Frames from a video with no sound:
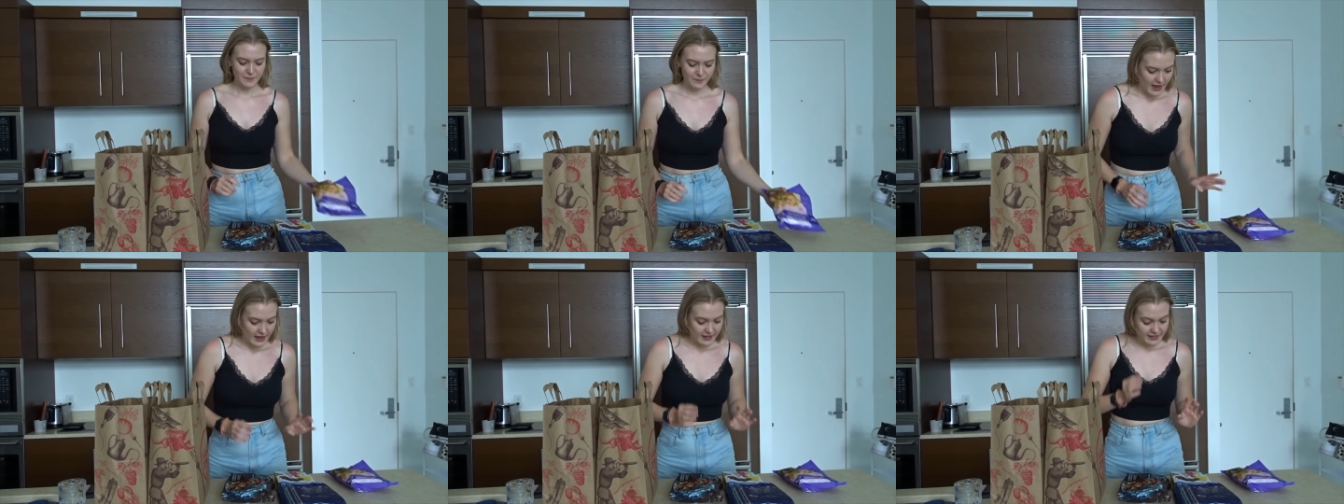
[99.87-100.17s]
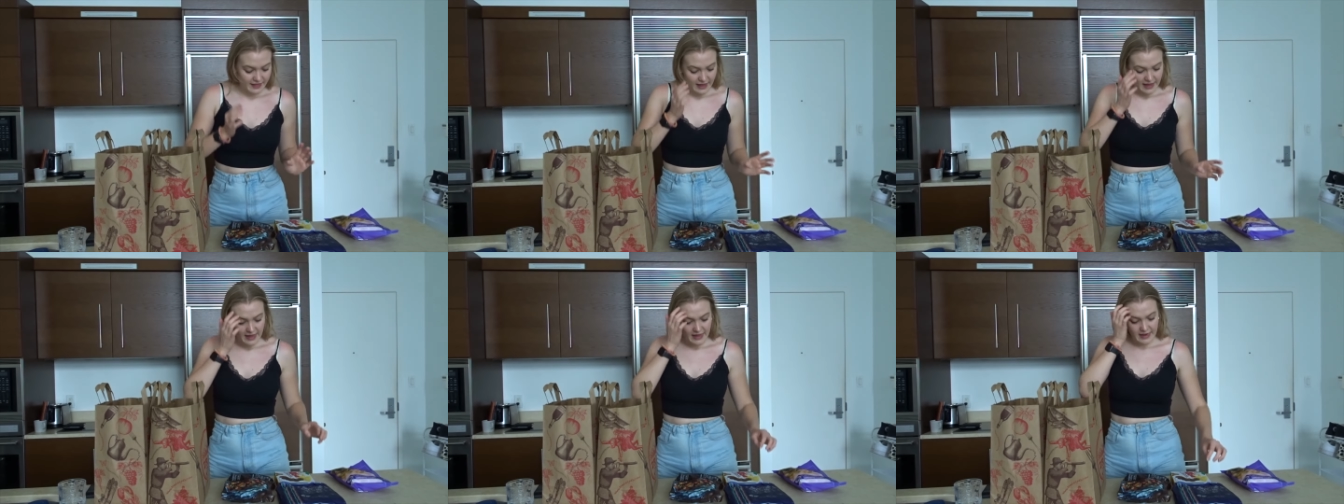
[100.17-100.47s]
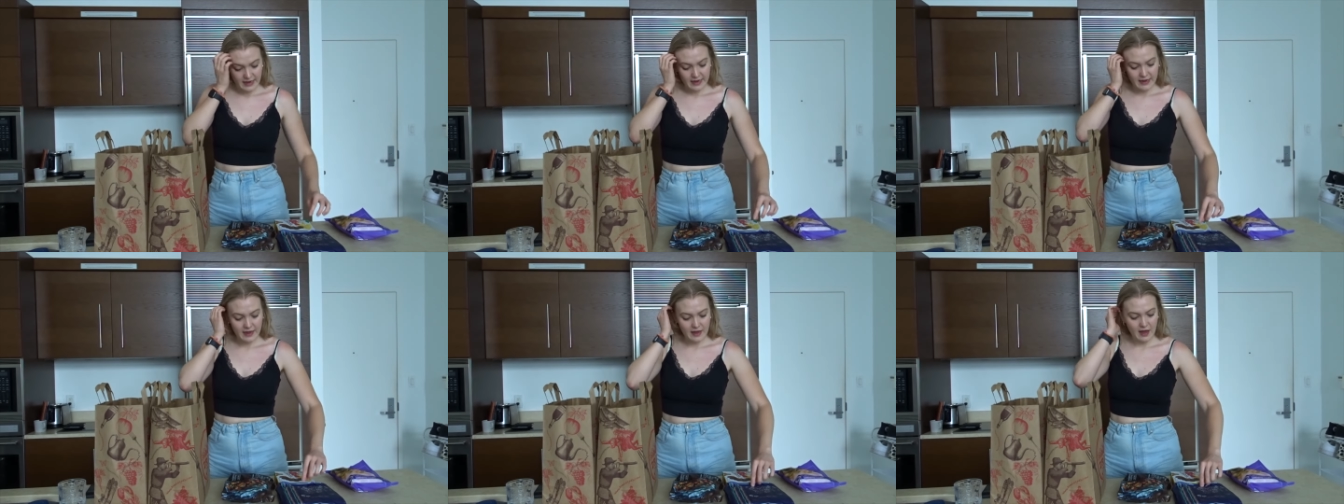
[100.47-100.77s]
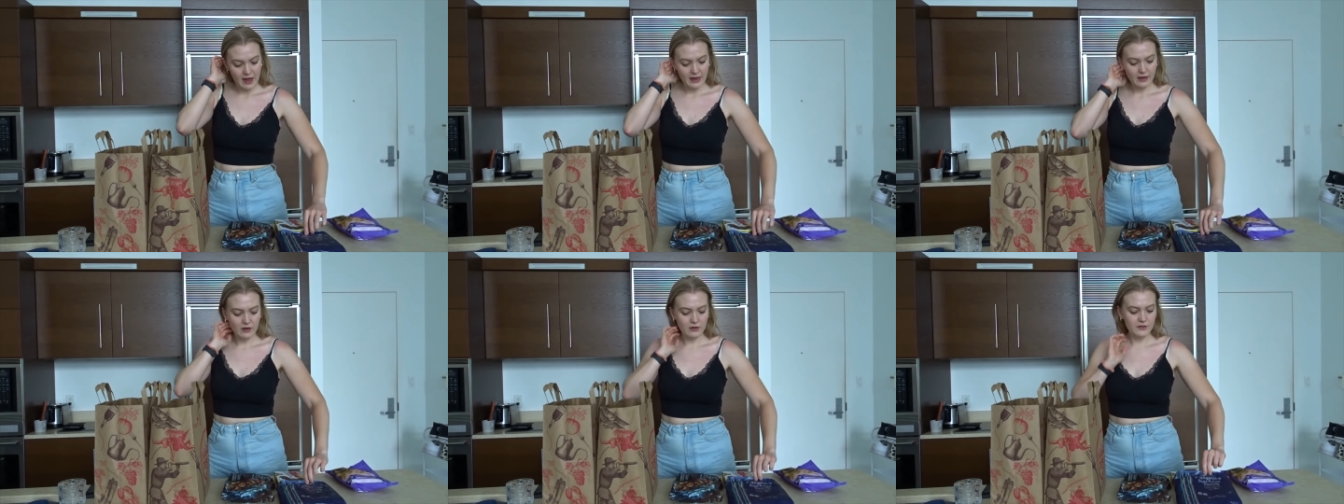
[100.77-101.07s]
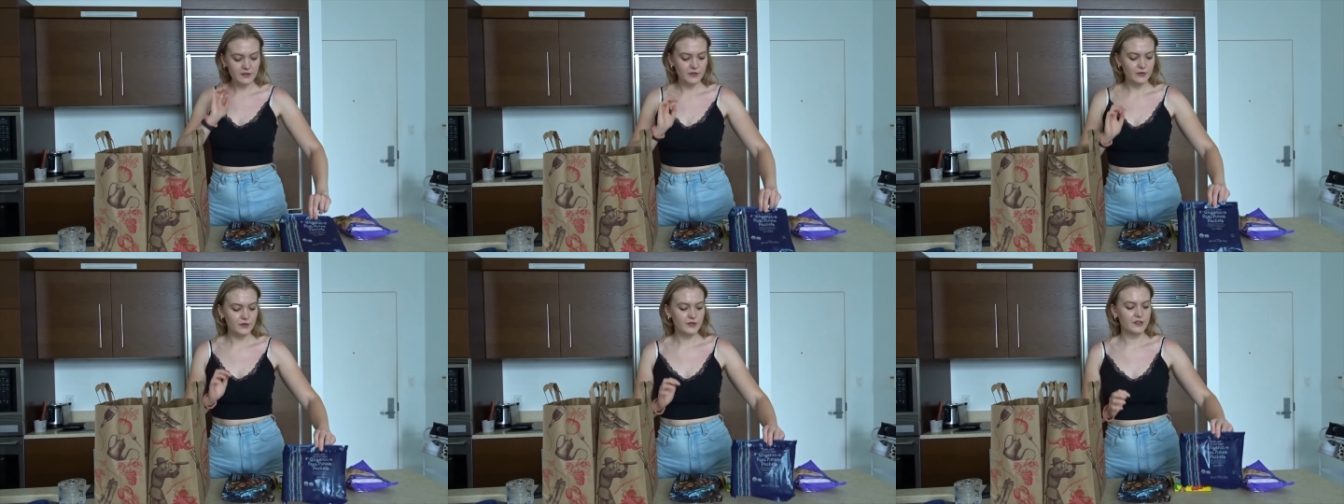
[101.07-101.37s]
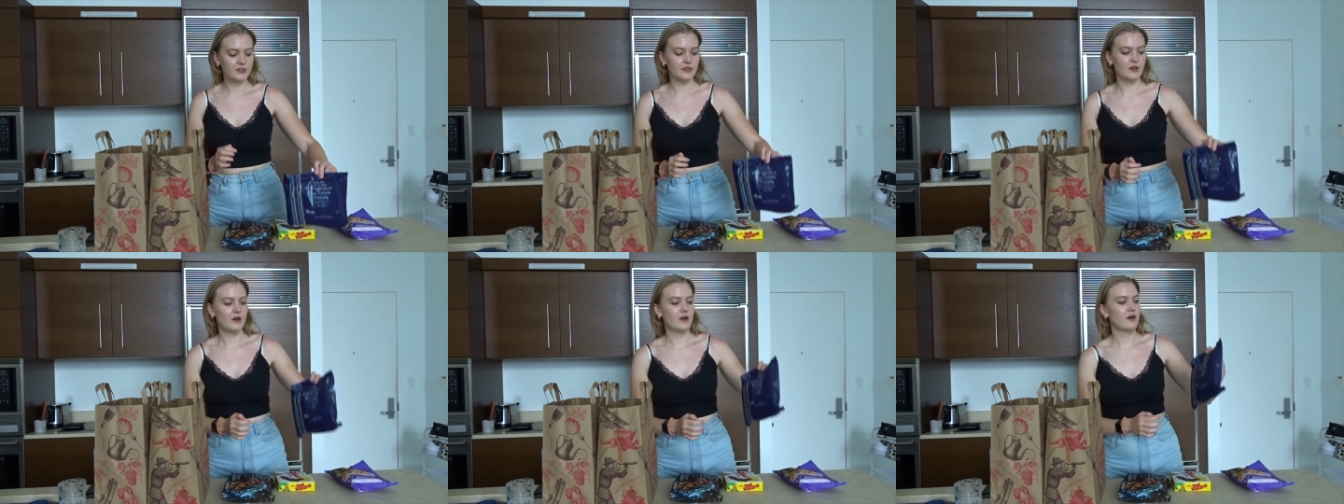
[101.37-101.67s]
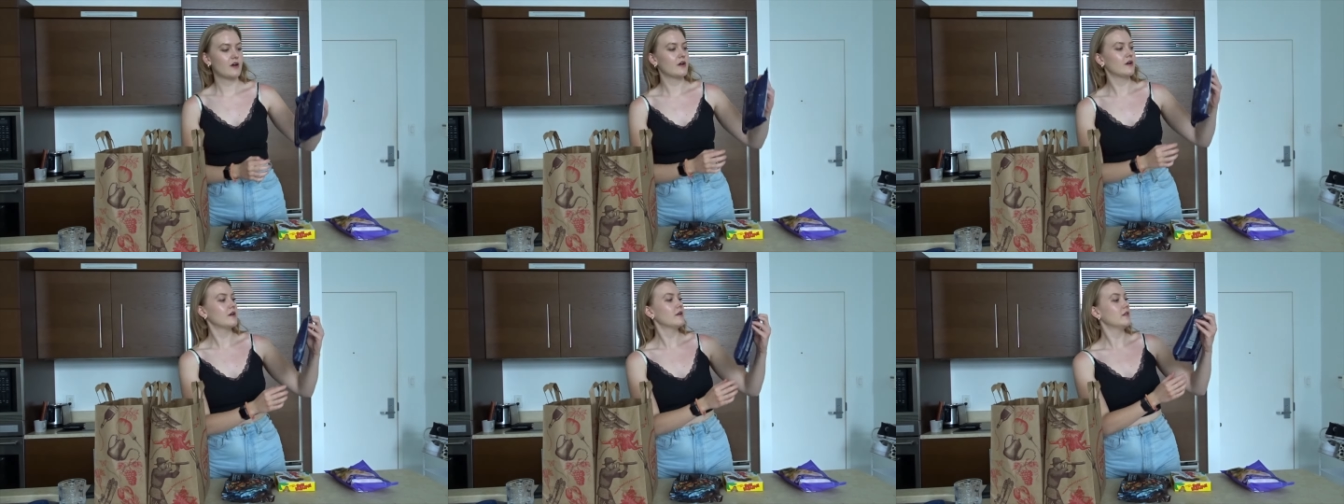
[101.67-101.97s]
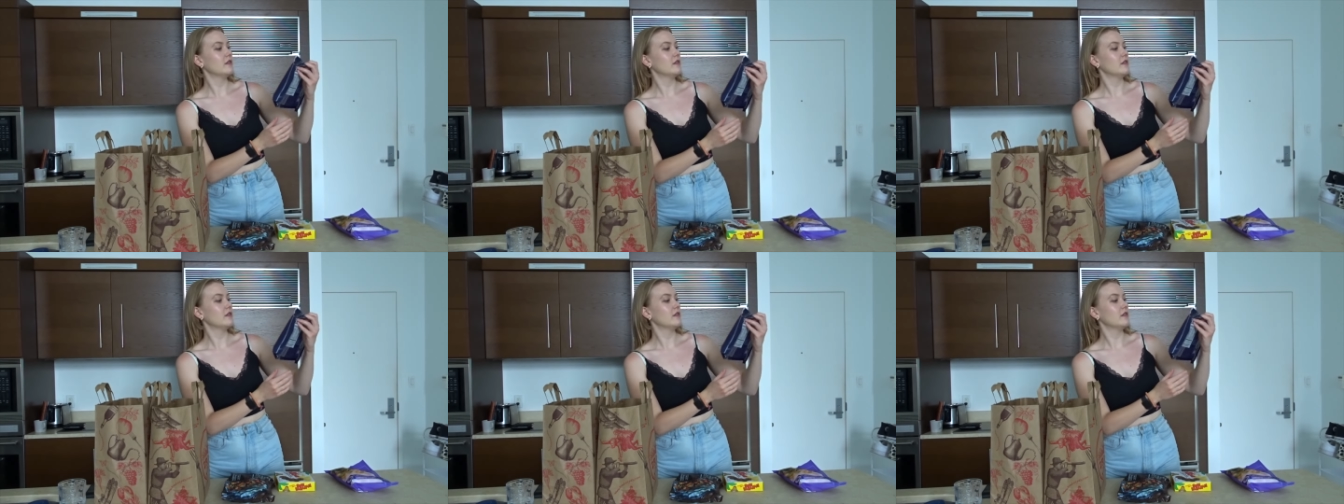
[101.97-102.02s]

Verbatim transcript: And then I also saw